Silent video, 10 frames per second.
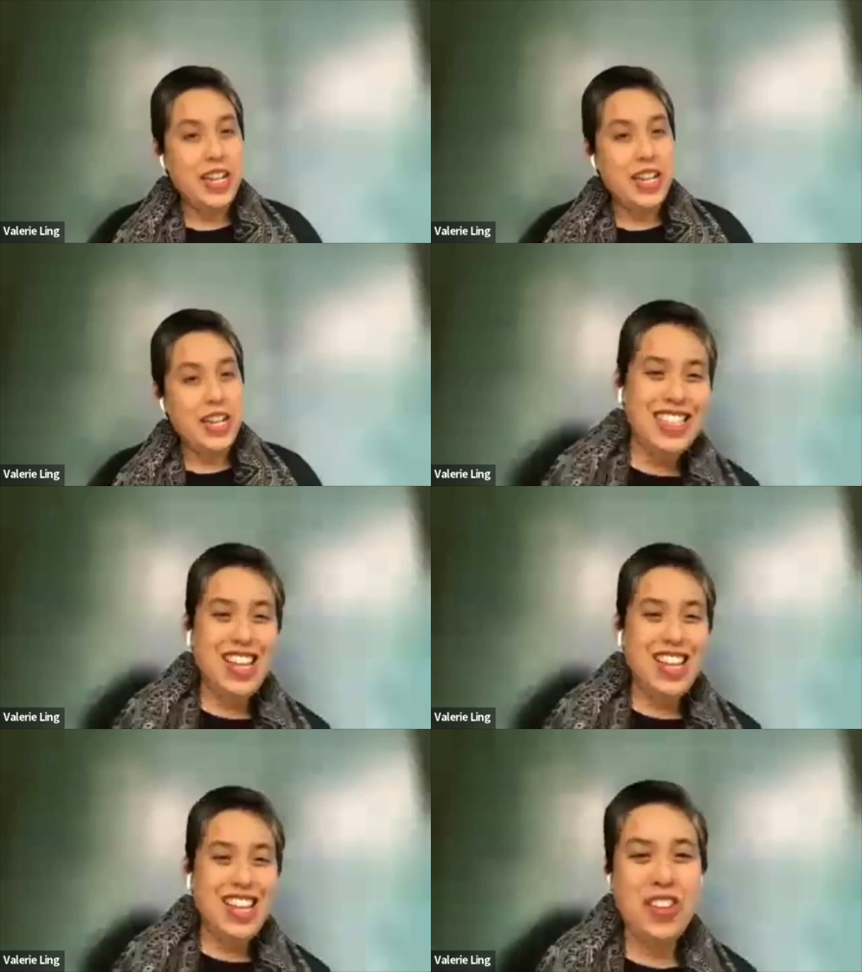So you
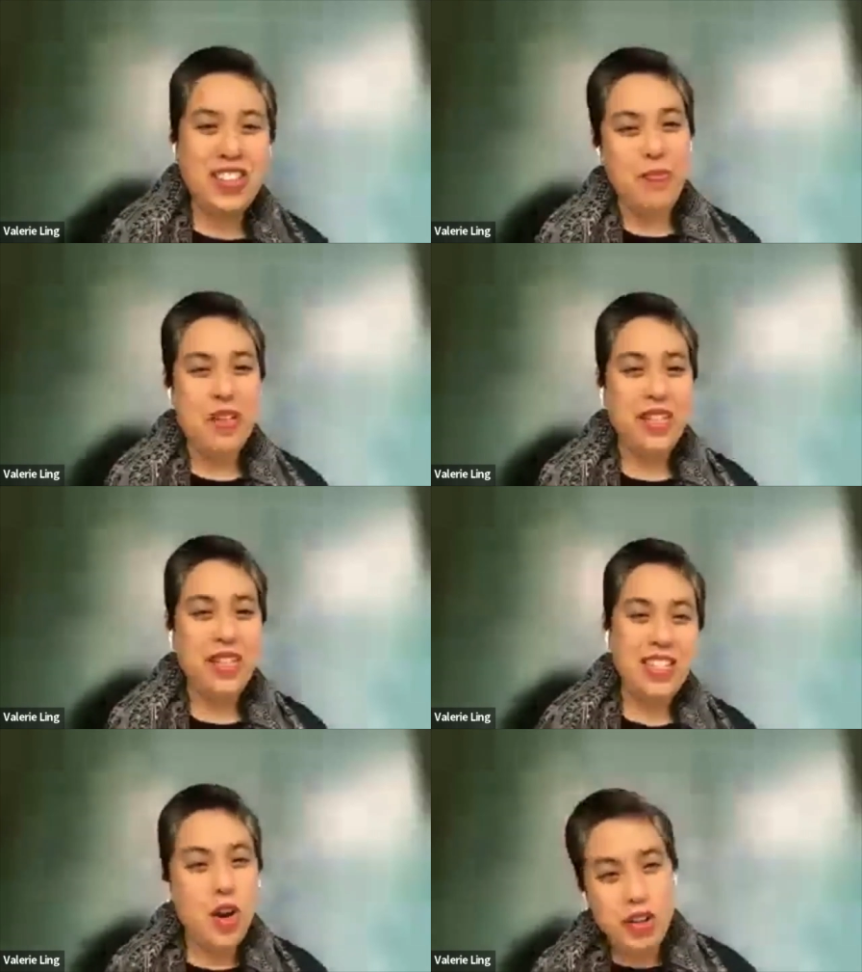yourself,
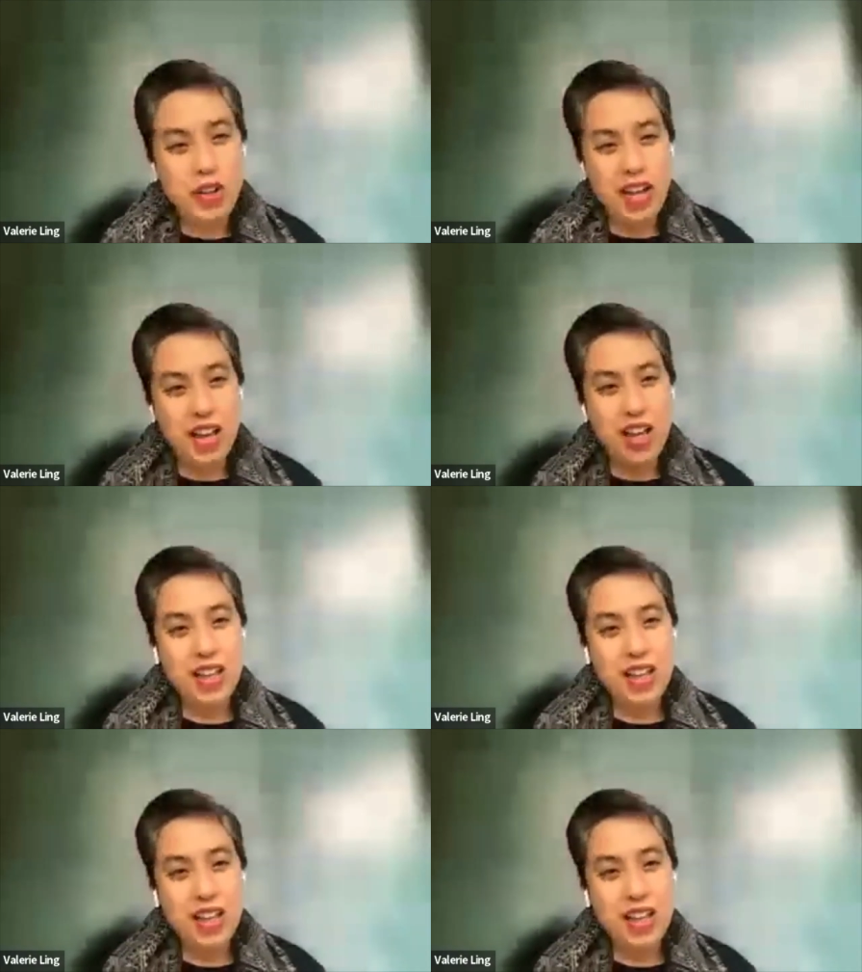business
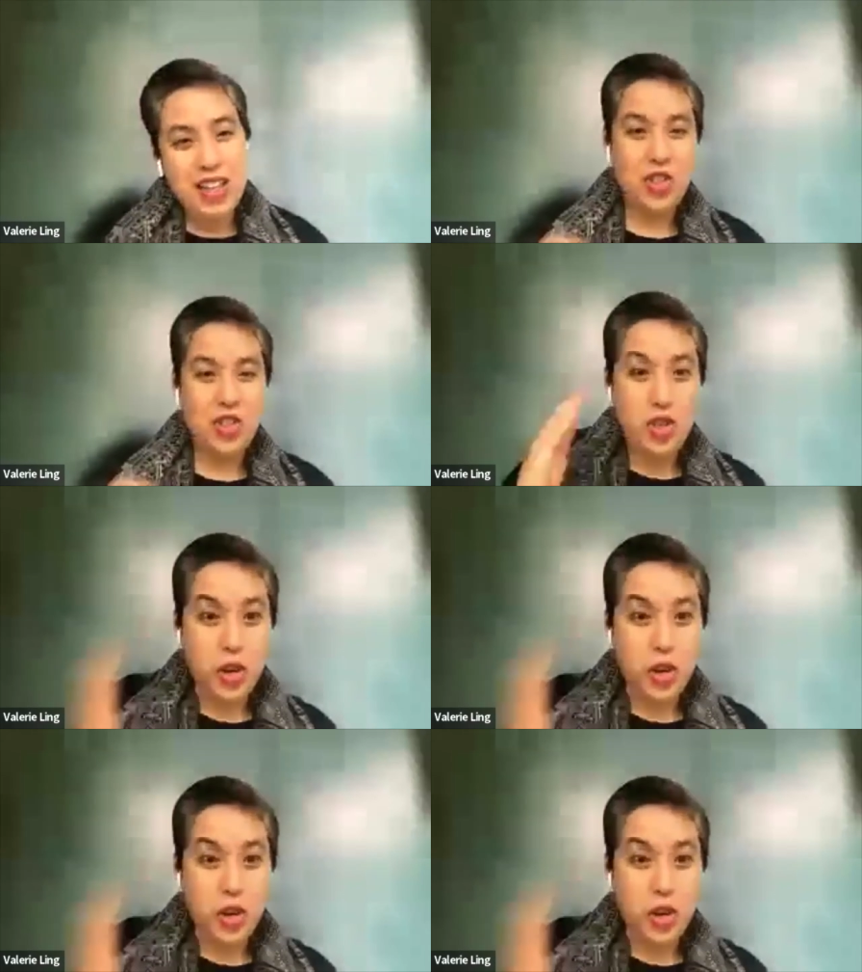owner,
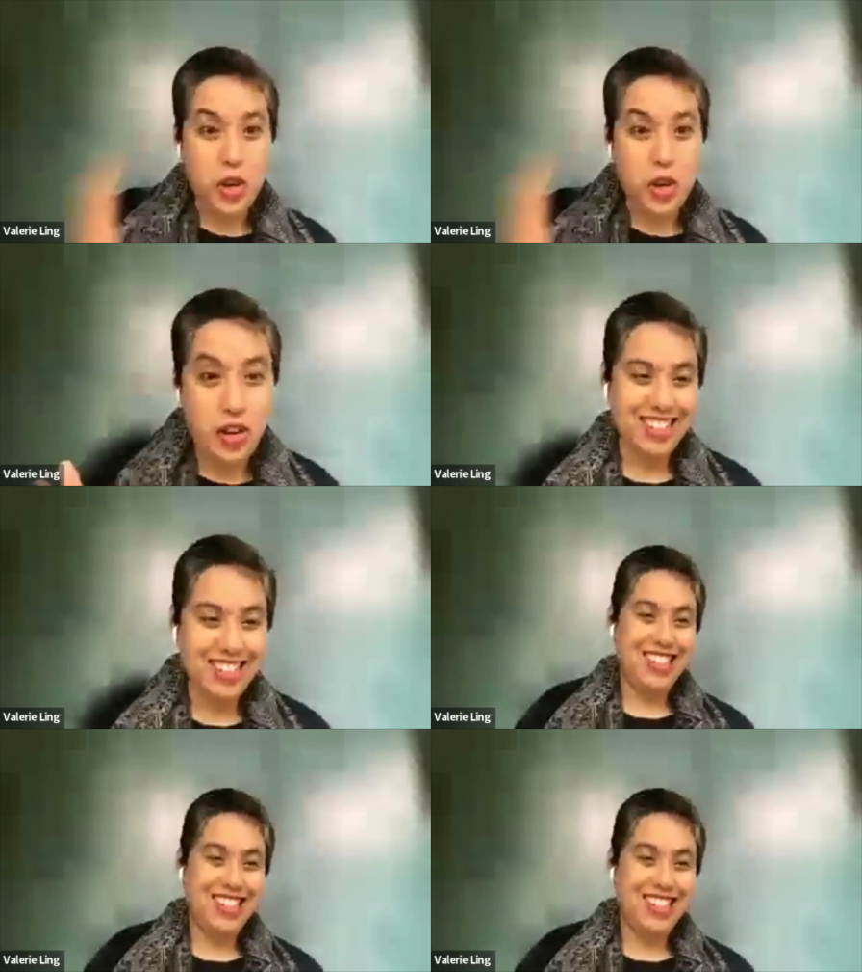student,
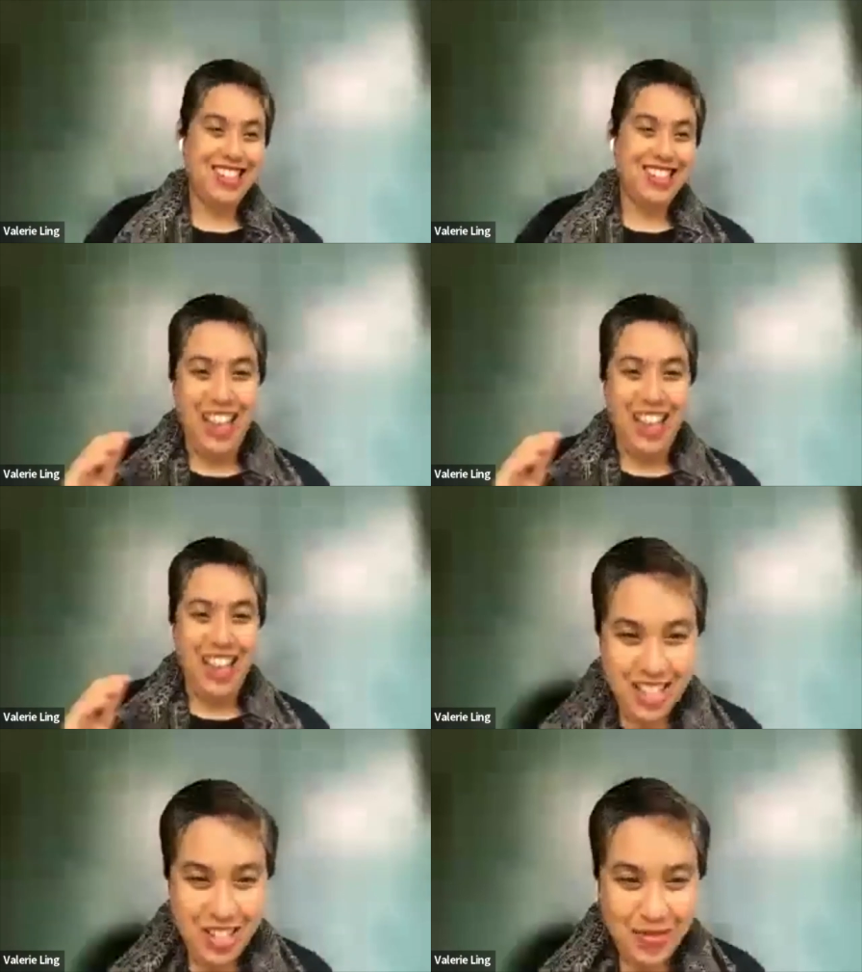
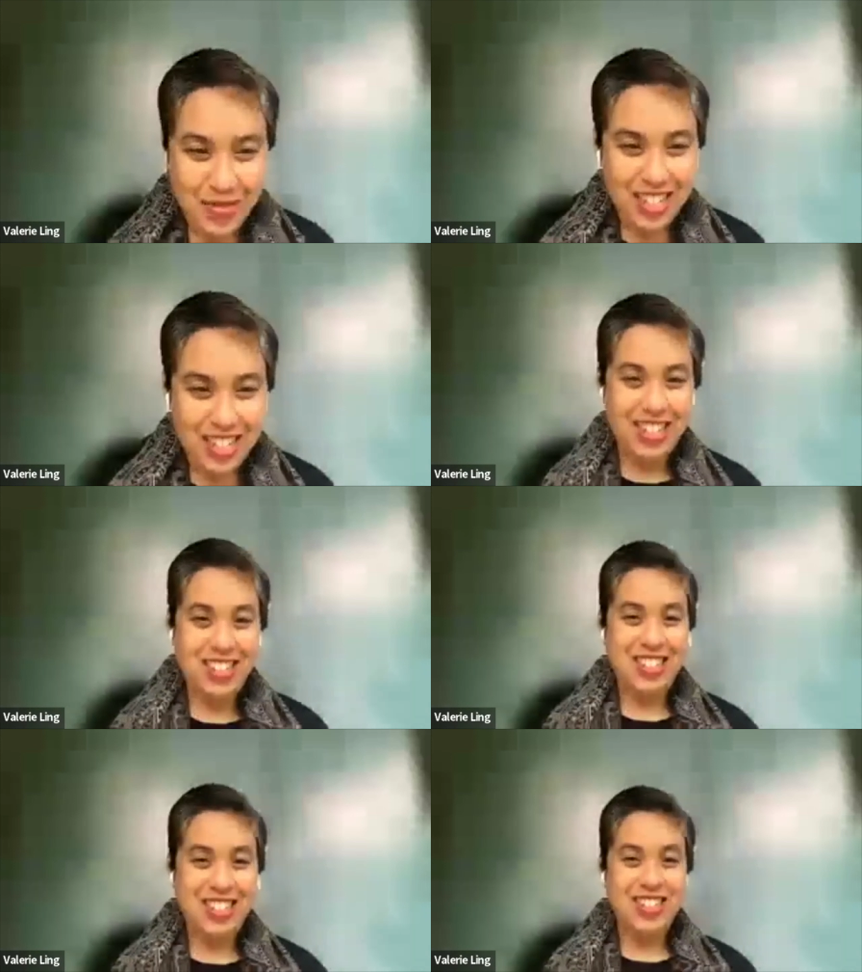
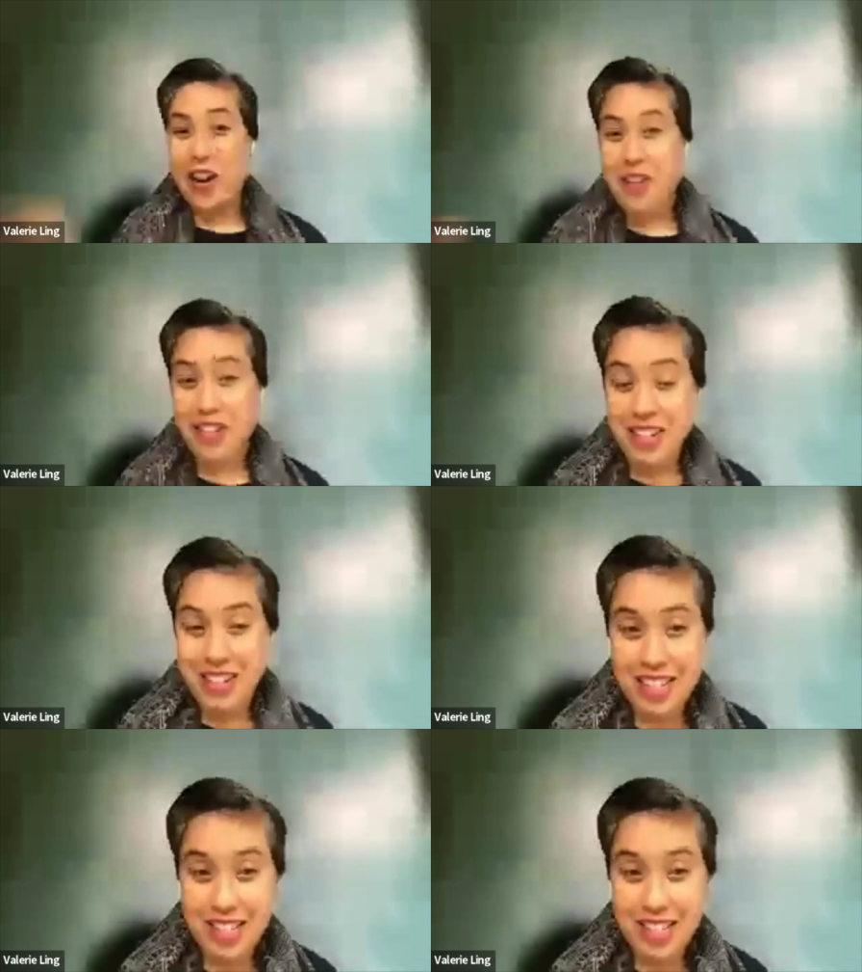husband, parent
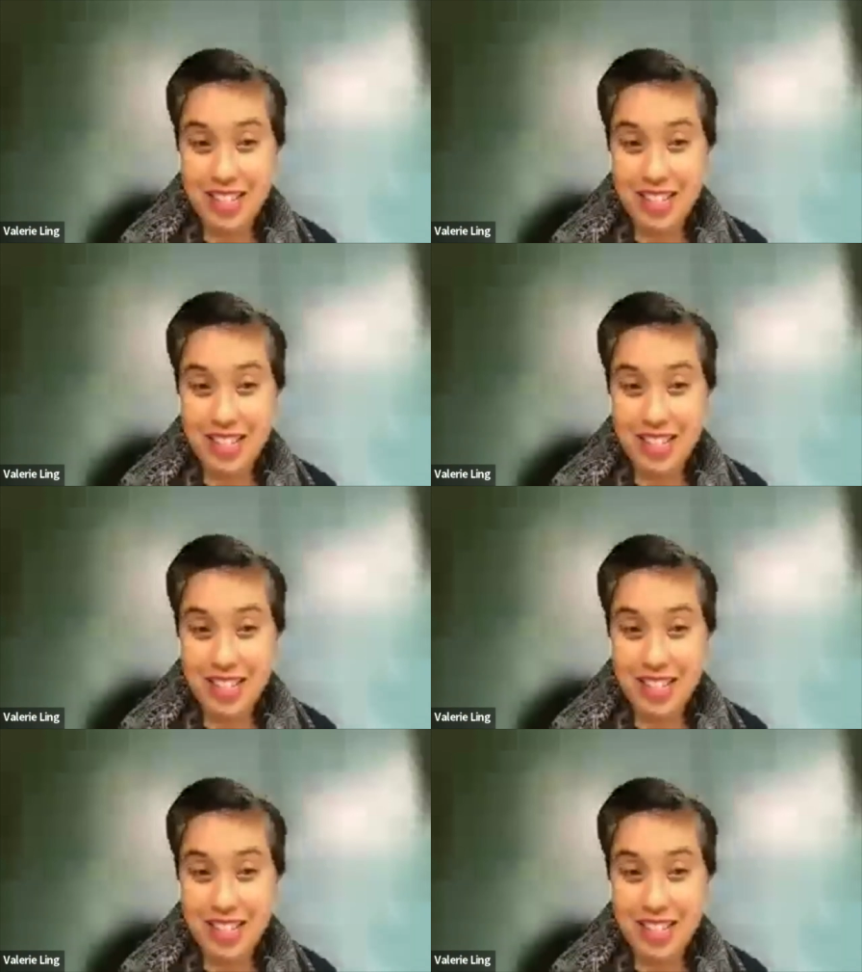as well?